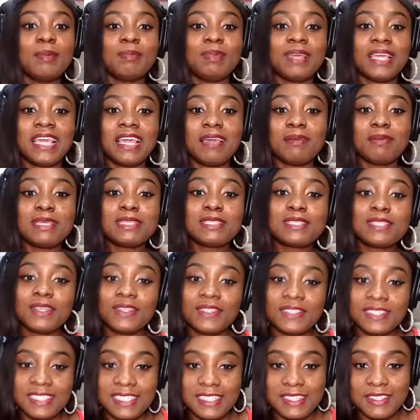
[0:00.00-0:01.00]
became
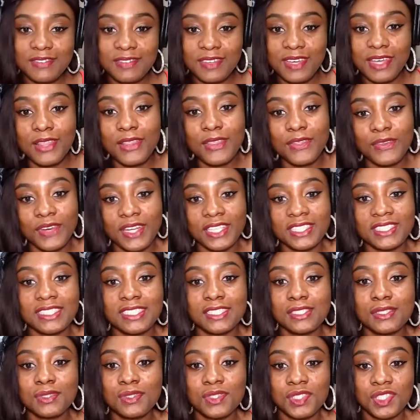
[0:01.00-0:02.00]
insultive and
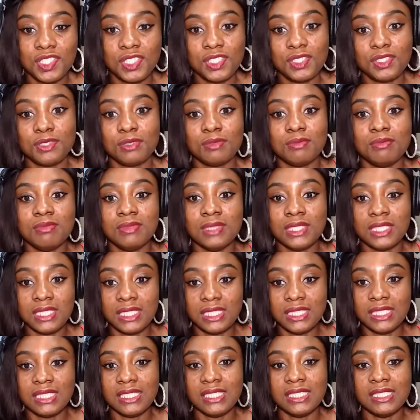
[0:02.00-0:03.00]
threatening to cheat on
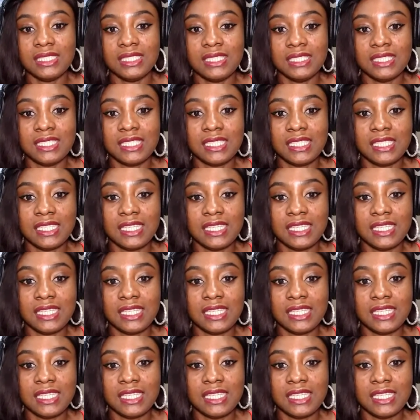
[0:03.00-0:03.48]
me.